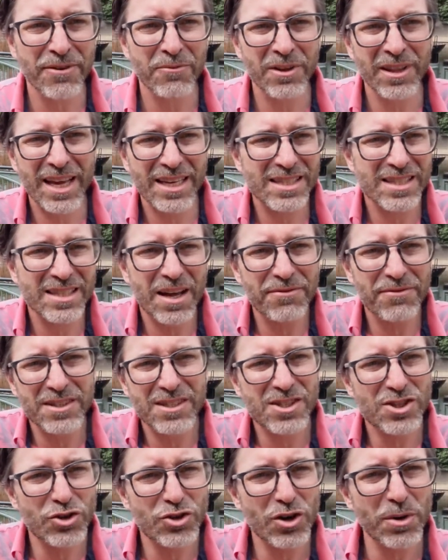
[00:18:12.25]
And when that stuff
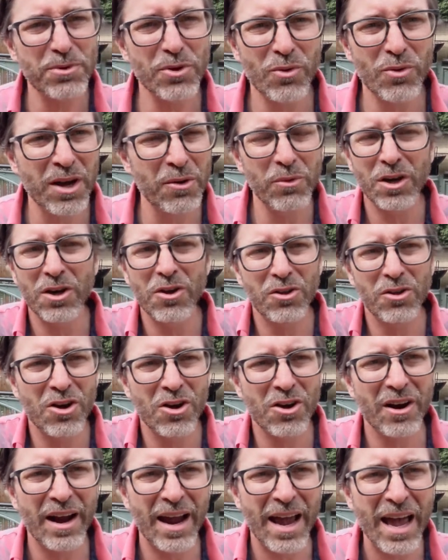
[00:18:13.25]
is stripped away and we no
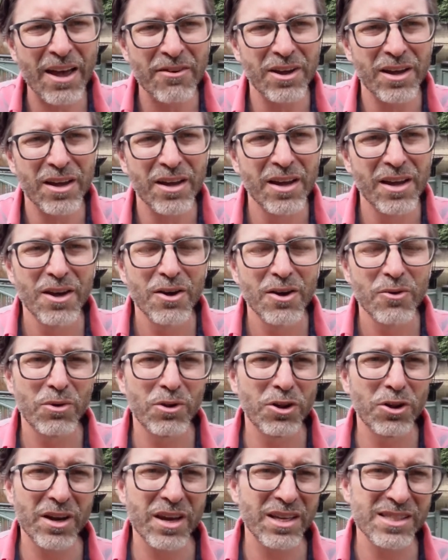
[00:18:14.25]
longer have it,
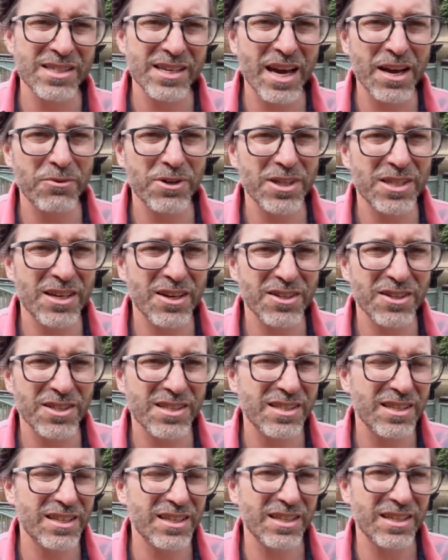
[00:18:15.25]
we look inside and we see our,
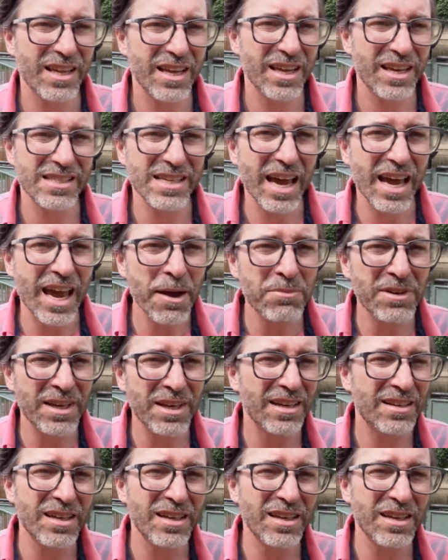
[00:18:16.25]
that it's empty.